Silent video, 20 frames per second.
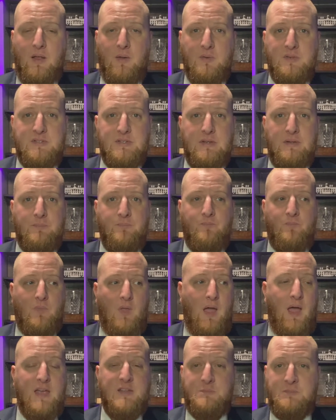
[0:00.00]
I was a
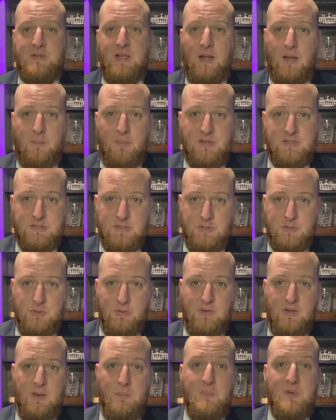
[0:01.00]
hospitality business
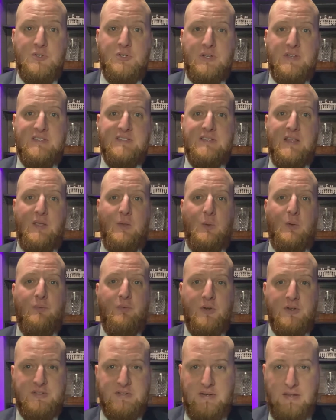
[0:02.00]
student at Michigan State
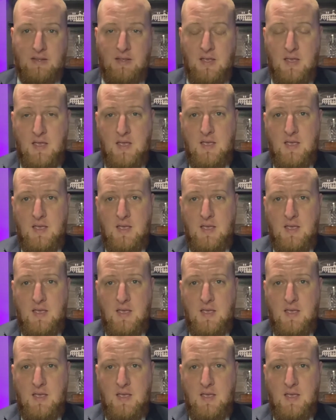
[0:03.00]
University,